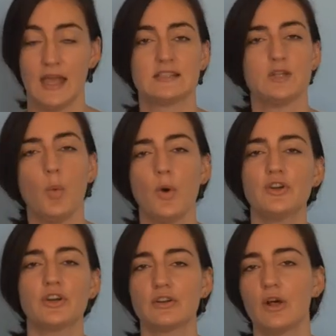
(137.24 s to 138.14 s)
it's no
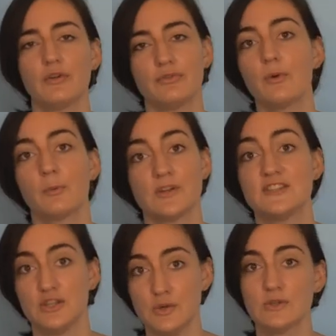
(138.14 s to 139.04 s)
wonder chloroform
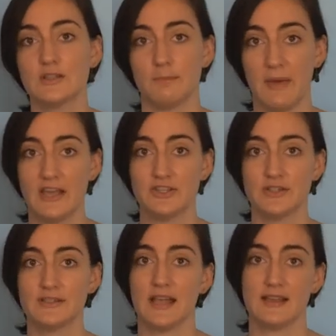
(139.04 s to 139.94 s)
was used on
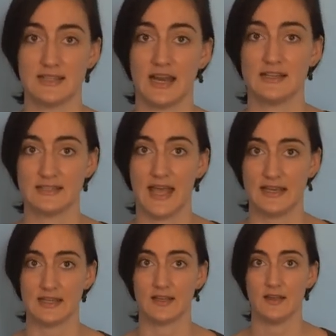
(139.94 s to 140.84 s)
patients as an
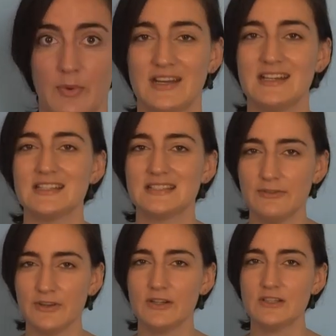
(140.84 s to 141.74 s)
anesthetic. But it is
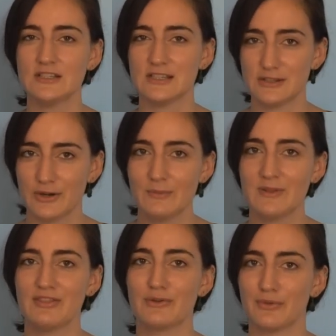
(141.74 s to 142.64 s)
difficult to
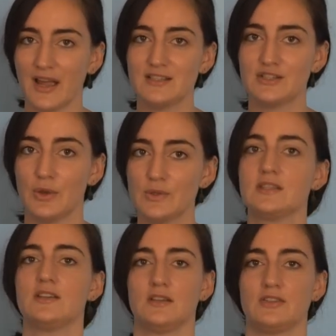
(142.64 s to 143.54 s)
determine the right
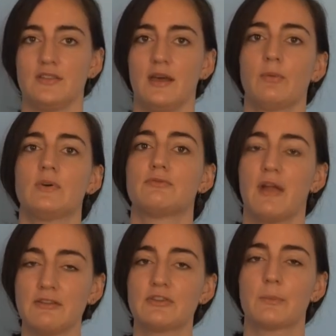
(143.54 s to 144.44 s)
dosage that would
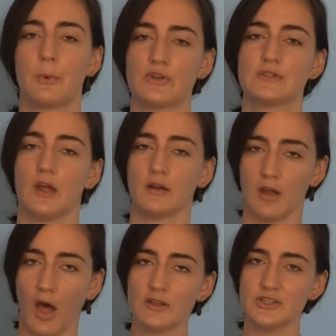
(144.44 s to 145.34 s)
render a person
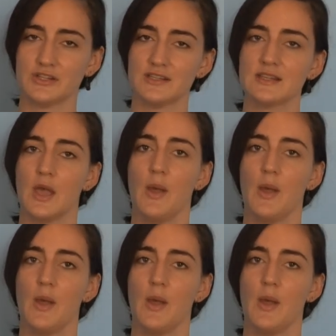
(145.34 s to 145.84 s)
unconscious